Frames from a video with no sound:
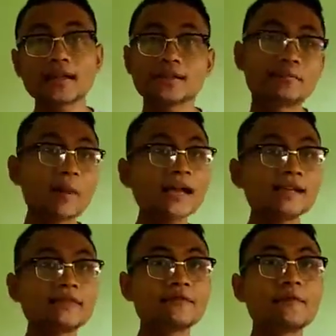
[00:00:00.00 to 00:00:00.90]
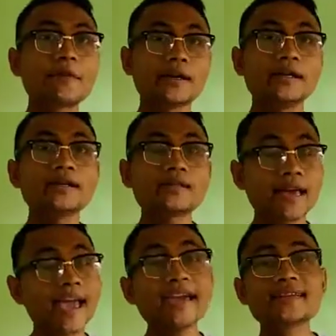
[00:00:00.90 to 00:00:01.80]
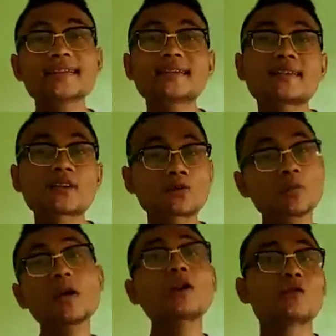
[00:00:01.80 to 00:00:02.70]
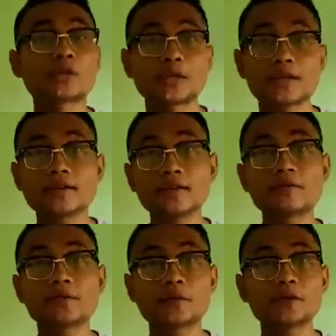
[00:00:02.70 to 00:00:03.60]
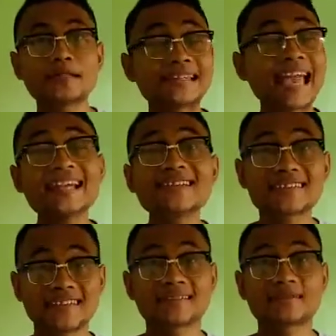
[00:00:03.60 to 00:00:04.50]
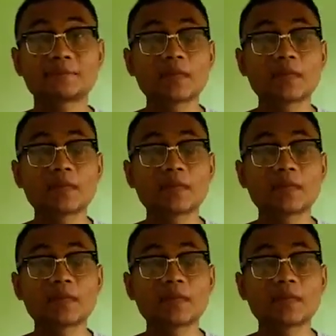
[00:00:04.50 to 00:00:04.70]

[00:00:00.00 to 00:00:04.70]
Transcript: the passive voice exists across different tenses.